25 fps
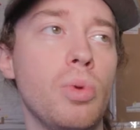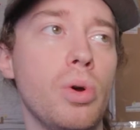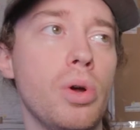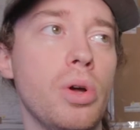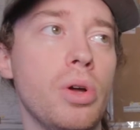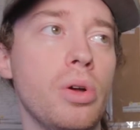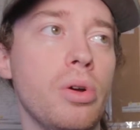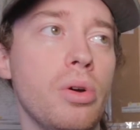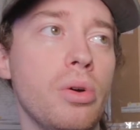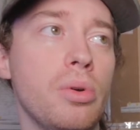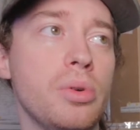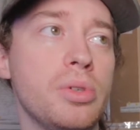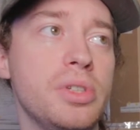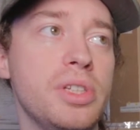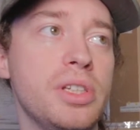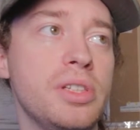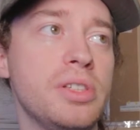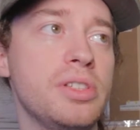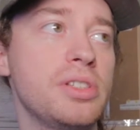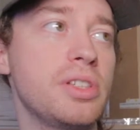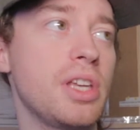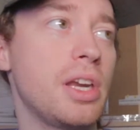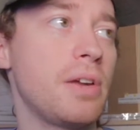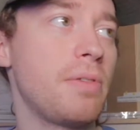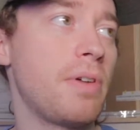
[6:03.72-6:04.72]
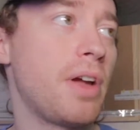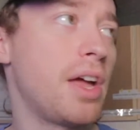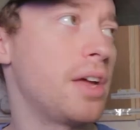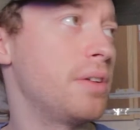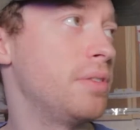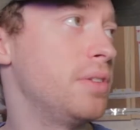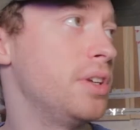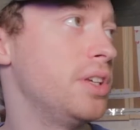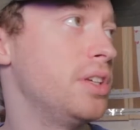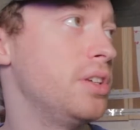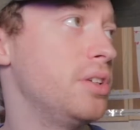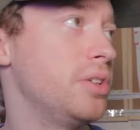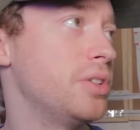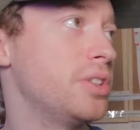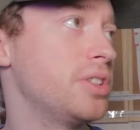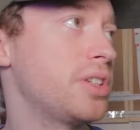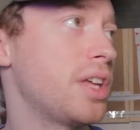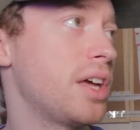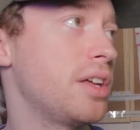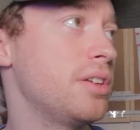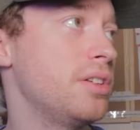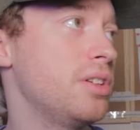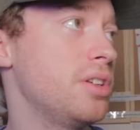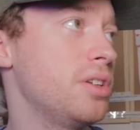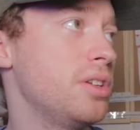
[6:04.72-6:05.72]
world, instead of having your
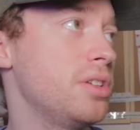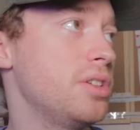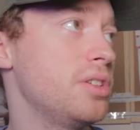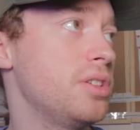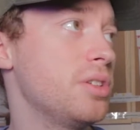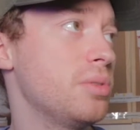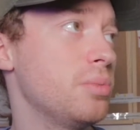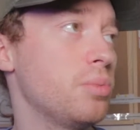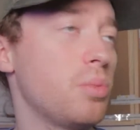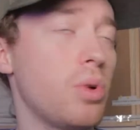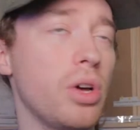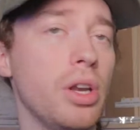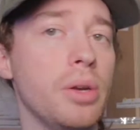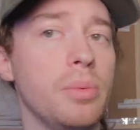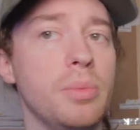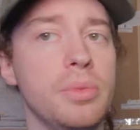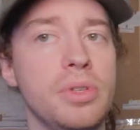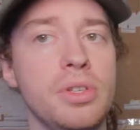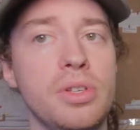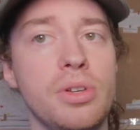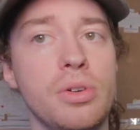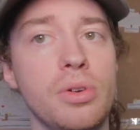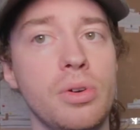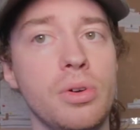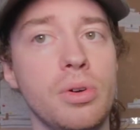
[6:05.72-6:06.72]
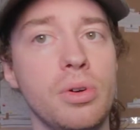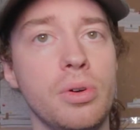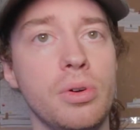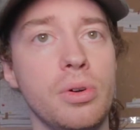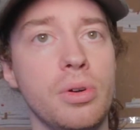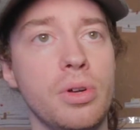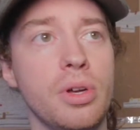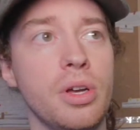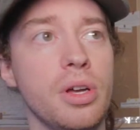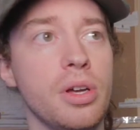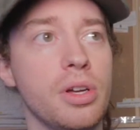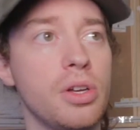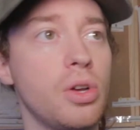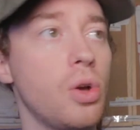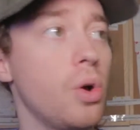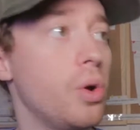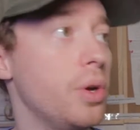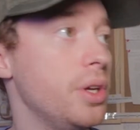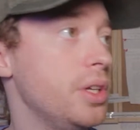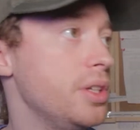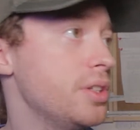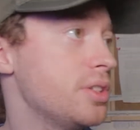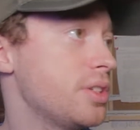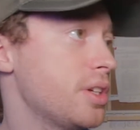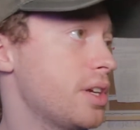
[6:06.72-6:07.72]
standard wallet with your
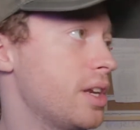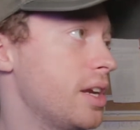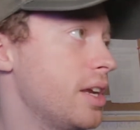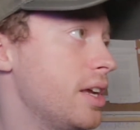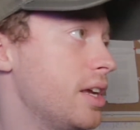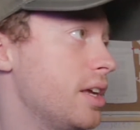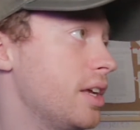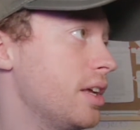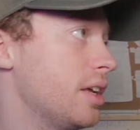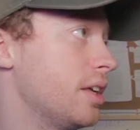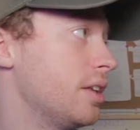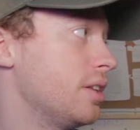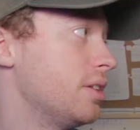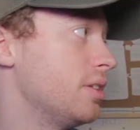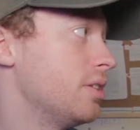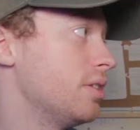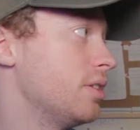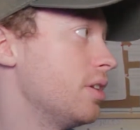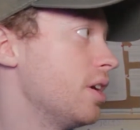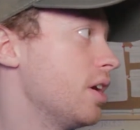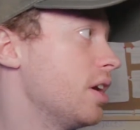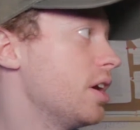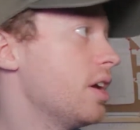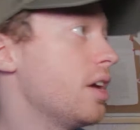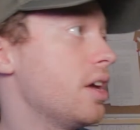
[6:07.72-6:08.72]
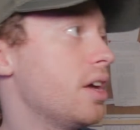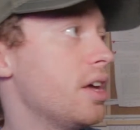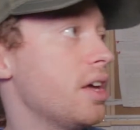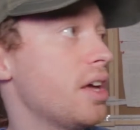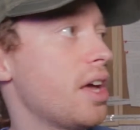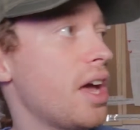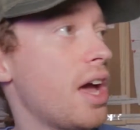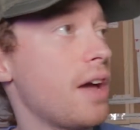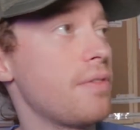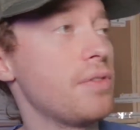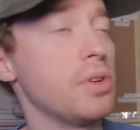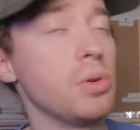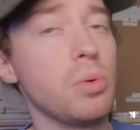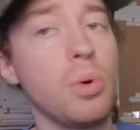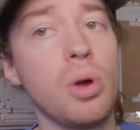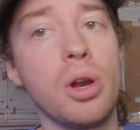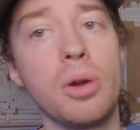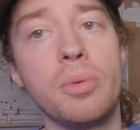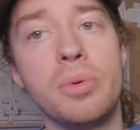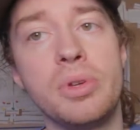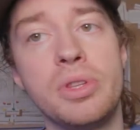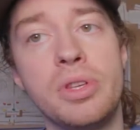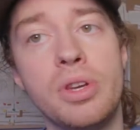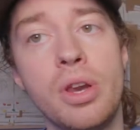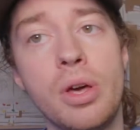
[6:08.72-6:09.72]
coins in it and having a wallet
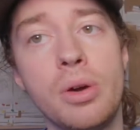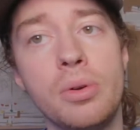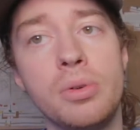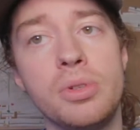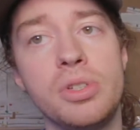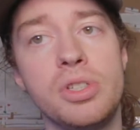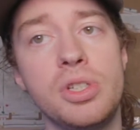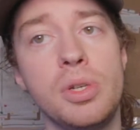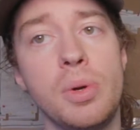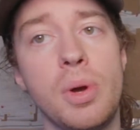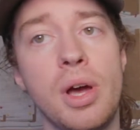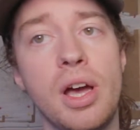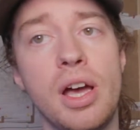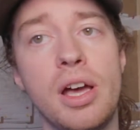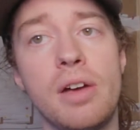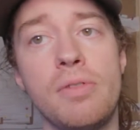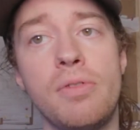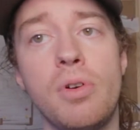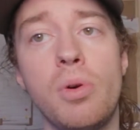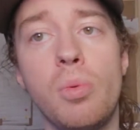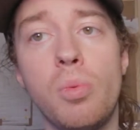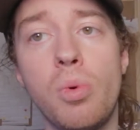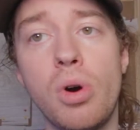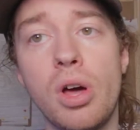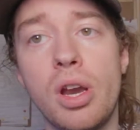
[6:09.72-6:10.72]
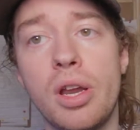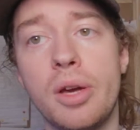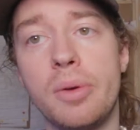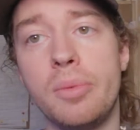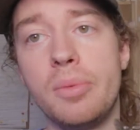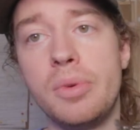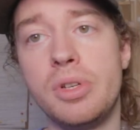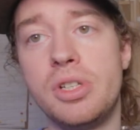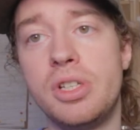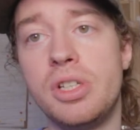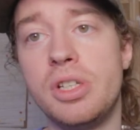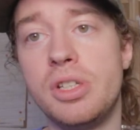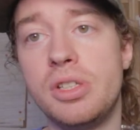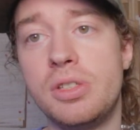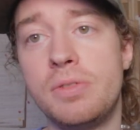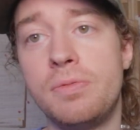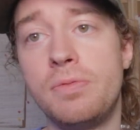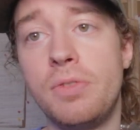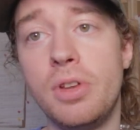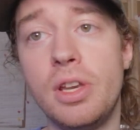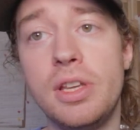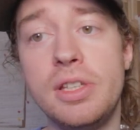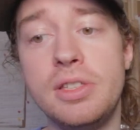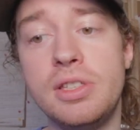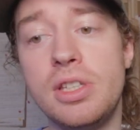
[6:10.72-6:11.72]
with notes, you have a wallet which is
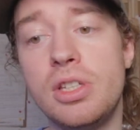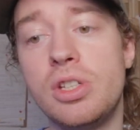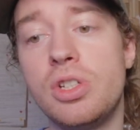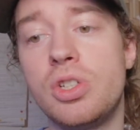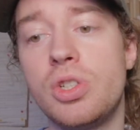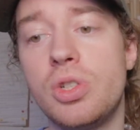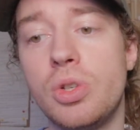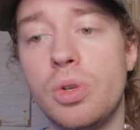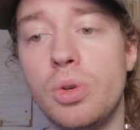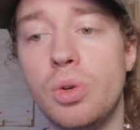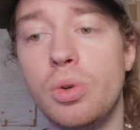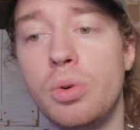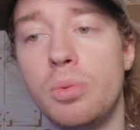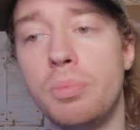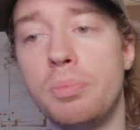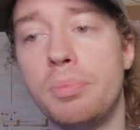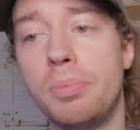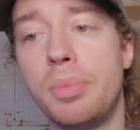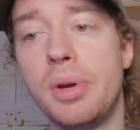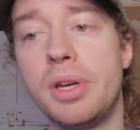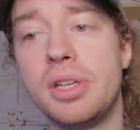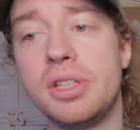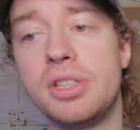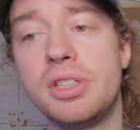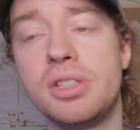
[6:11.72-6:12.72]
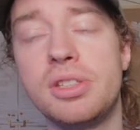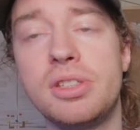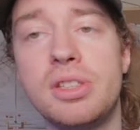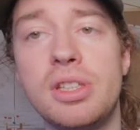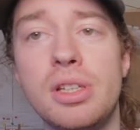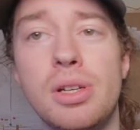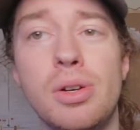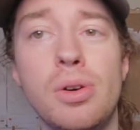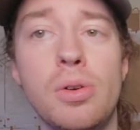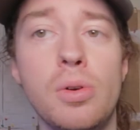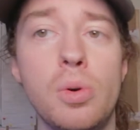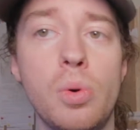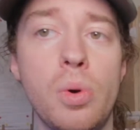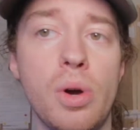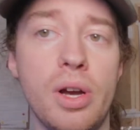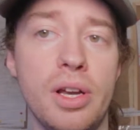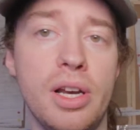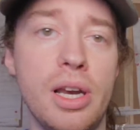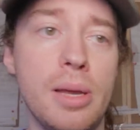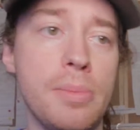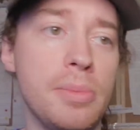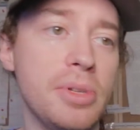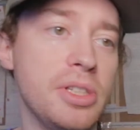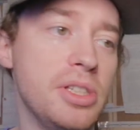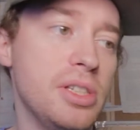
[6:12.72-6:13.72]
fully digital, but it's still quite
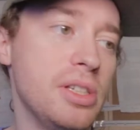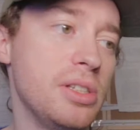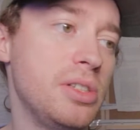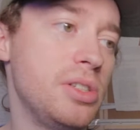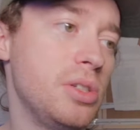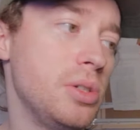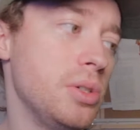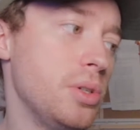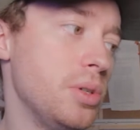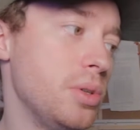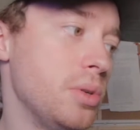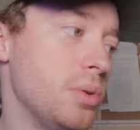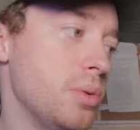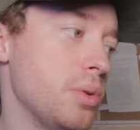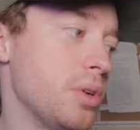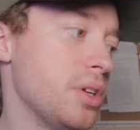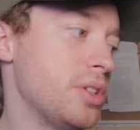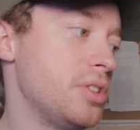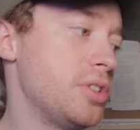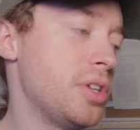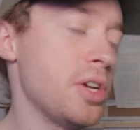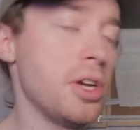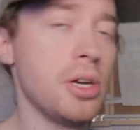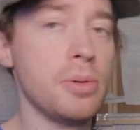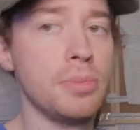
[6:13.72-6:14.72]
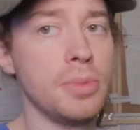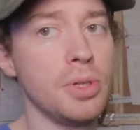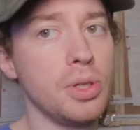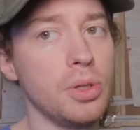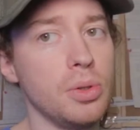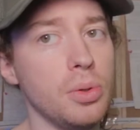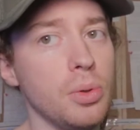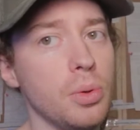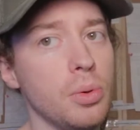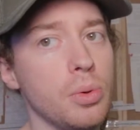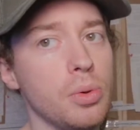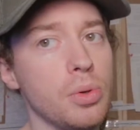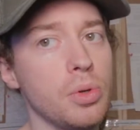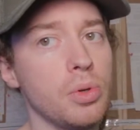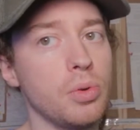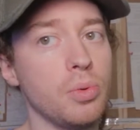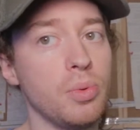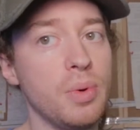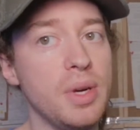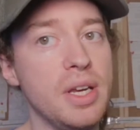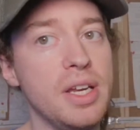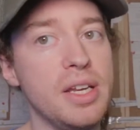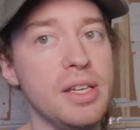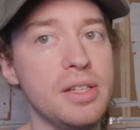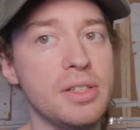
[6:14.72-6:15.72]
limited to a terminal
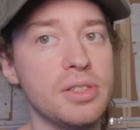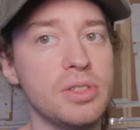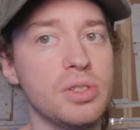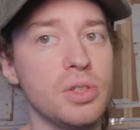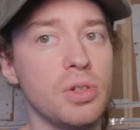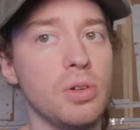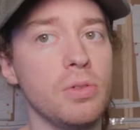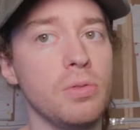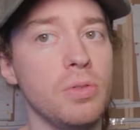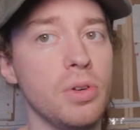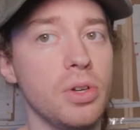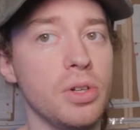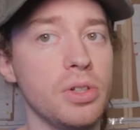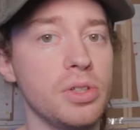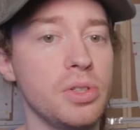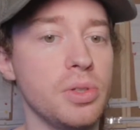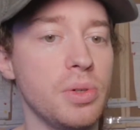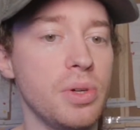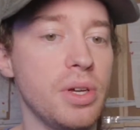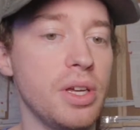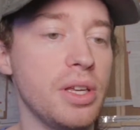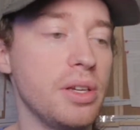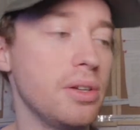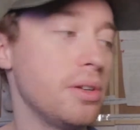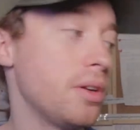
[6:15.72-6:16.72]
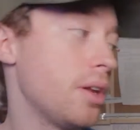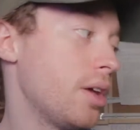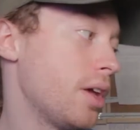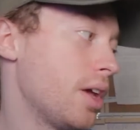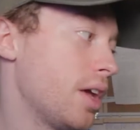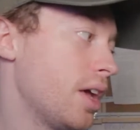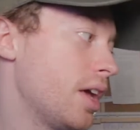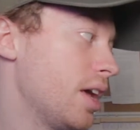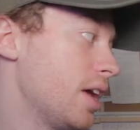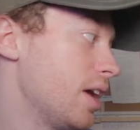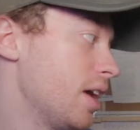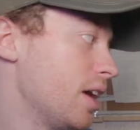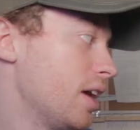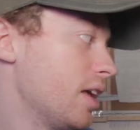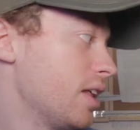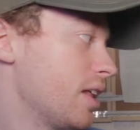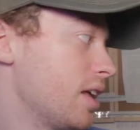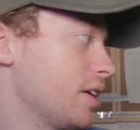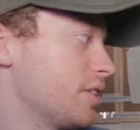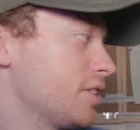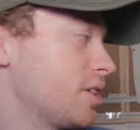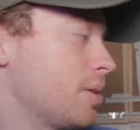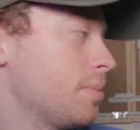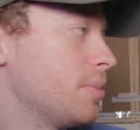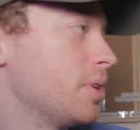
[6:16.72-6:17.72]
green sort of look to it. And
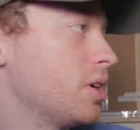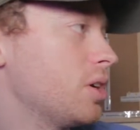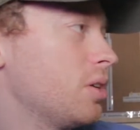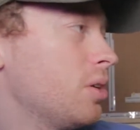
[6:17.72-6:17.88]
that's coming